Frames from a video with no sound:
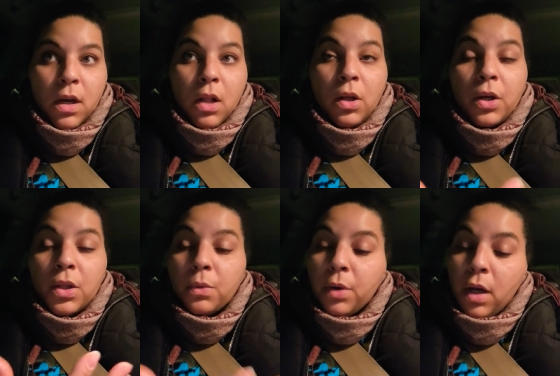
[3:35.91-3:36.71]
Look at
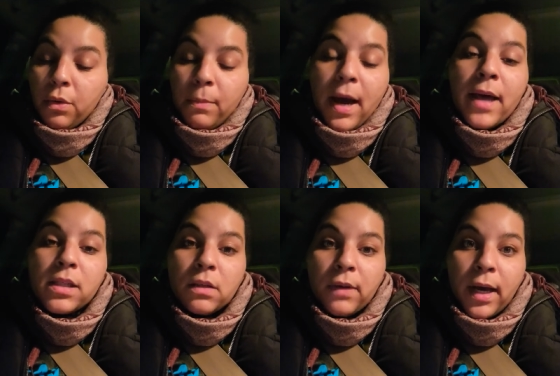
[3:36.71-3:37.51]
the world with
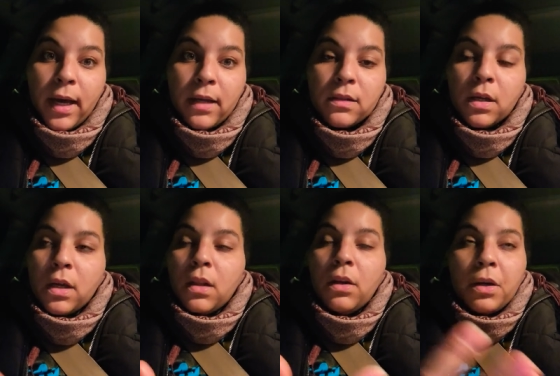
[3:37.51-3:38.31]
positive eyes.
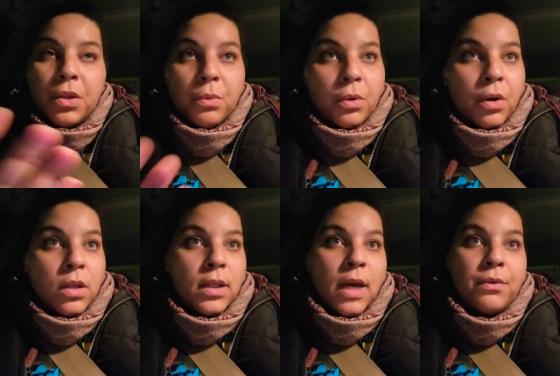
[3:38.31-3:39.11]
Look at the world
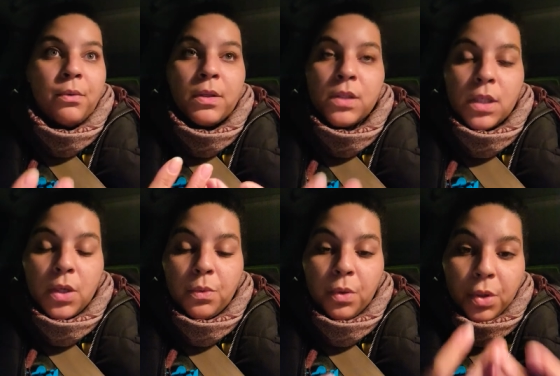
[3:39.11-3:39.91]
that everyone's
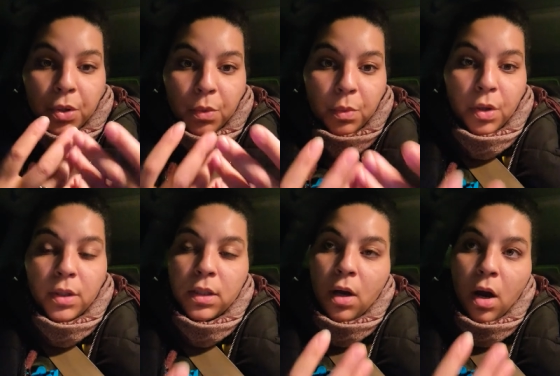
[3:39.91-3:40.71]
equal. Look at the world
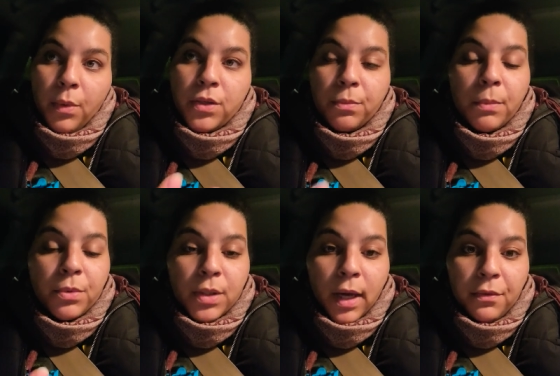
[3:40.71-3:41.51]
and always remember
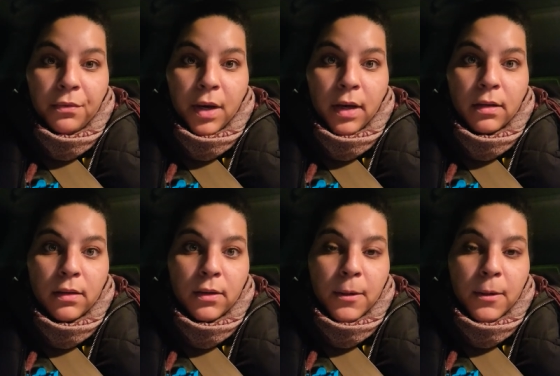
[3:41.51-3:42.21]
to have fun.